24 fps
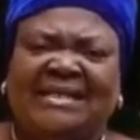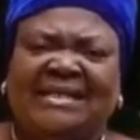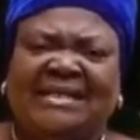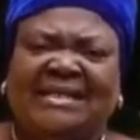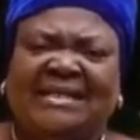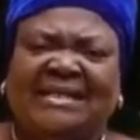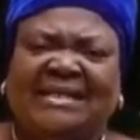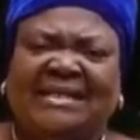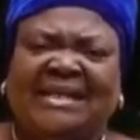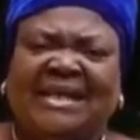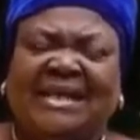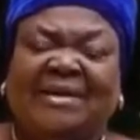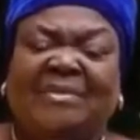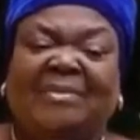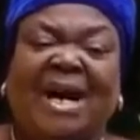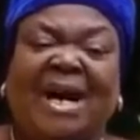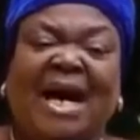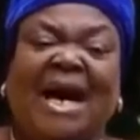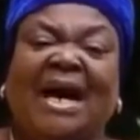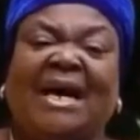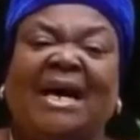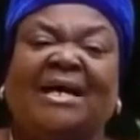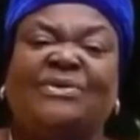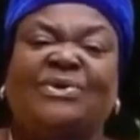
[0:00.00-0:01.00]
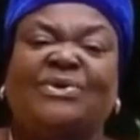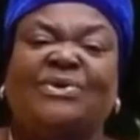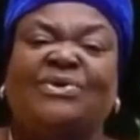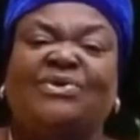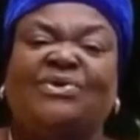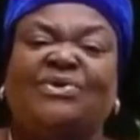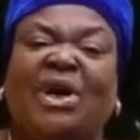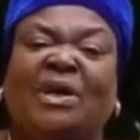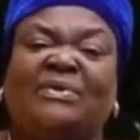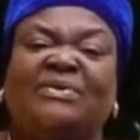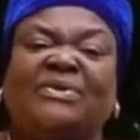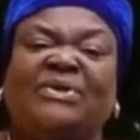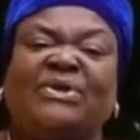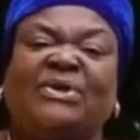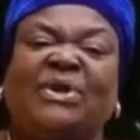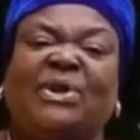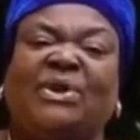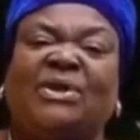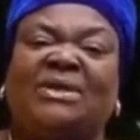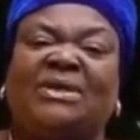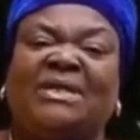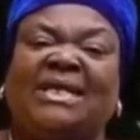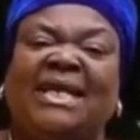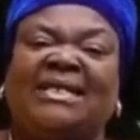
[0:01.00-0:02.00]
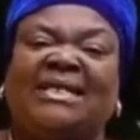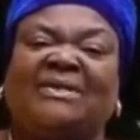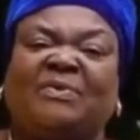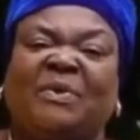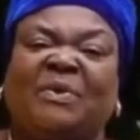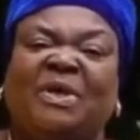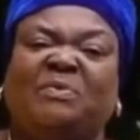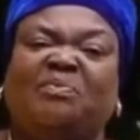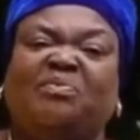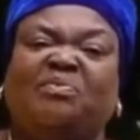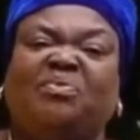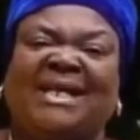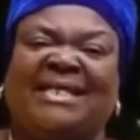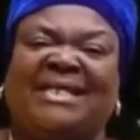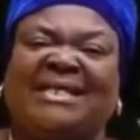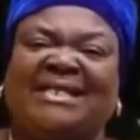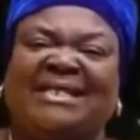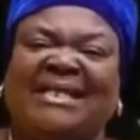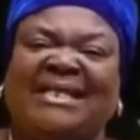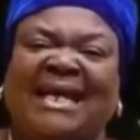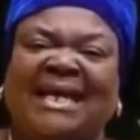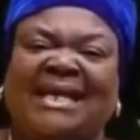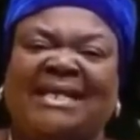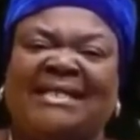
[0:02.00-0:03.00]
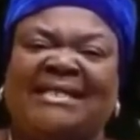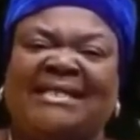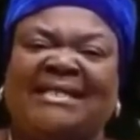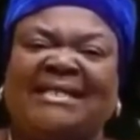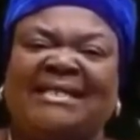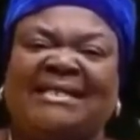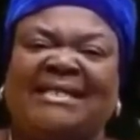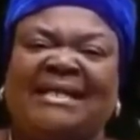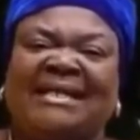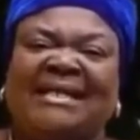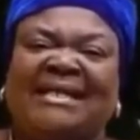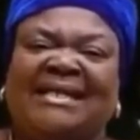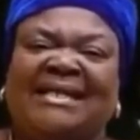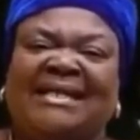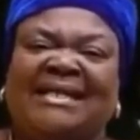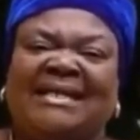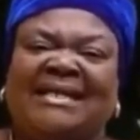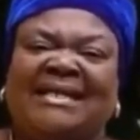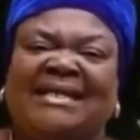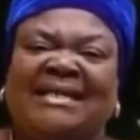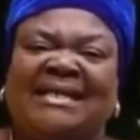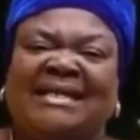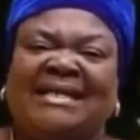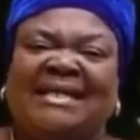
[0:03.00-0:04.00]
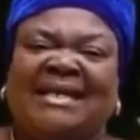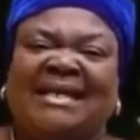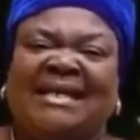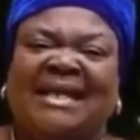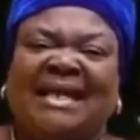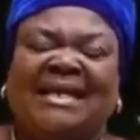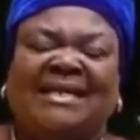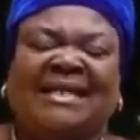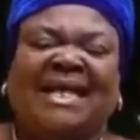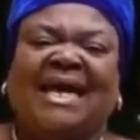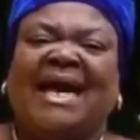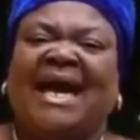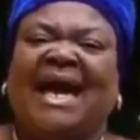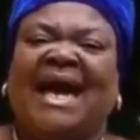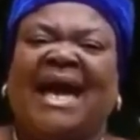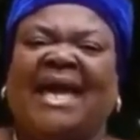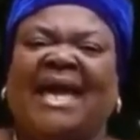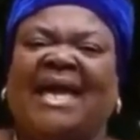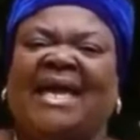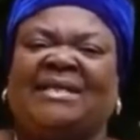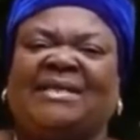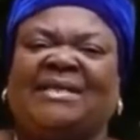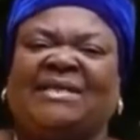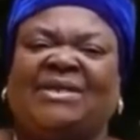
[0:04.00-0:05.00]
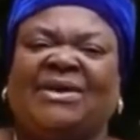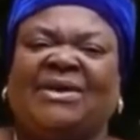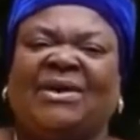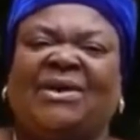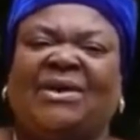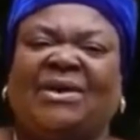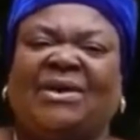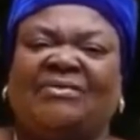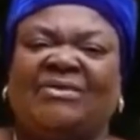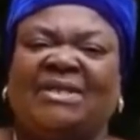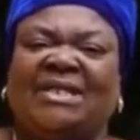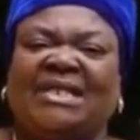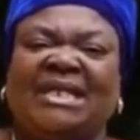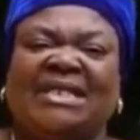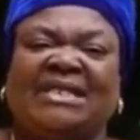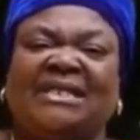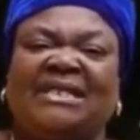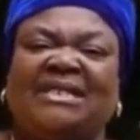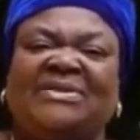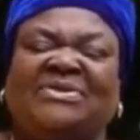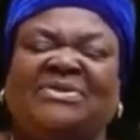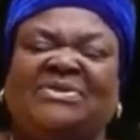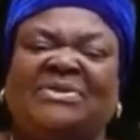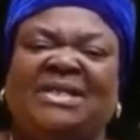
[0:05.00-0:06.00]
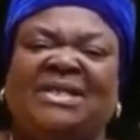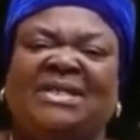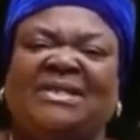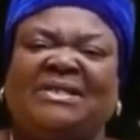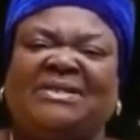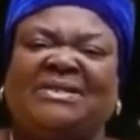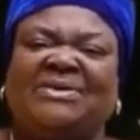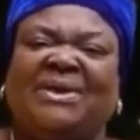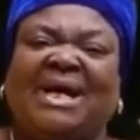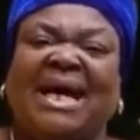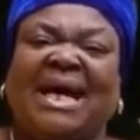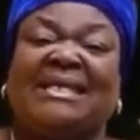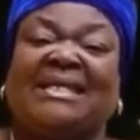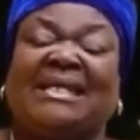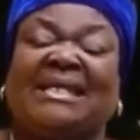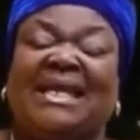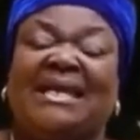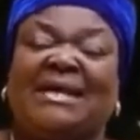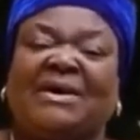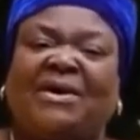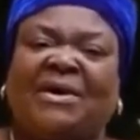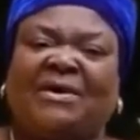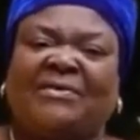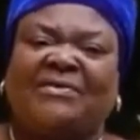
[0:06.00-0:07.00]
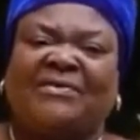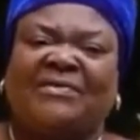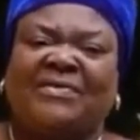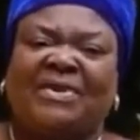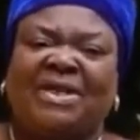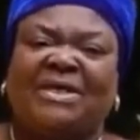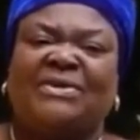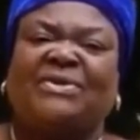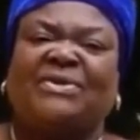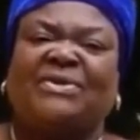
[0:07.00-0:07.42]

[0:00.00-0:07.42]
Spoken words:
A man who rubbed shoulders with presidents and the highest of dignitaries you can think of in